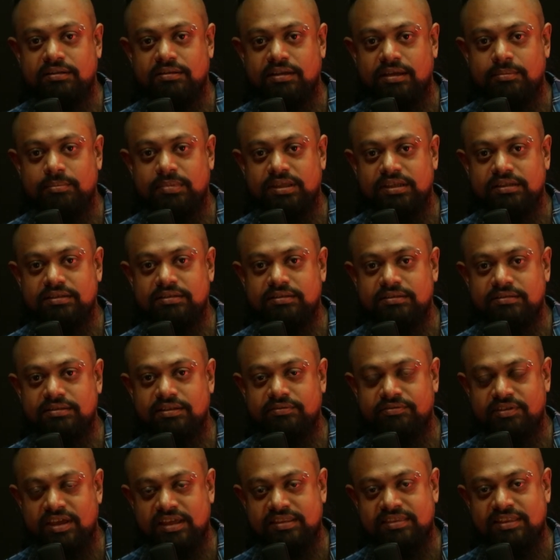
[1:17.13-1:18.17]
I mean, the
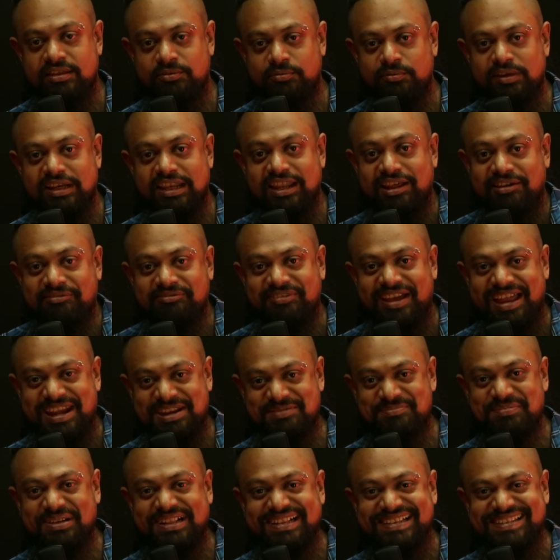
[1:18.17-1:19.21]
fact that we love
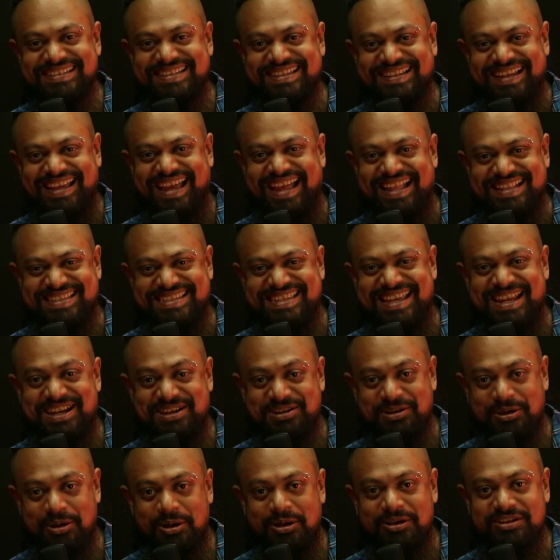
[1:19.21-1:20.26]
animals, cats and
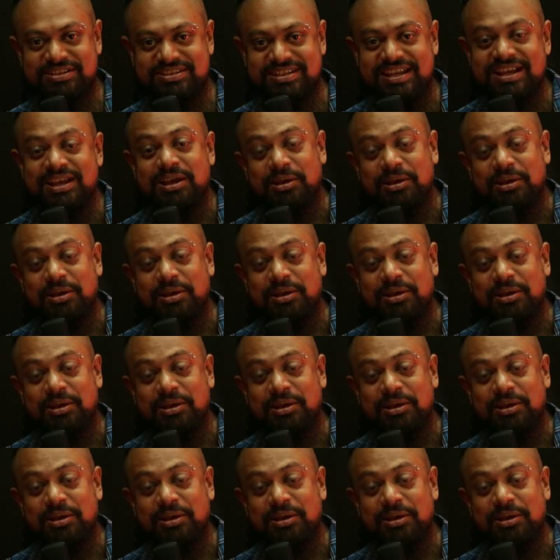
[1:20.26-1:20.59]
dogs.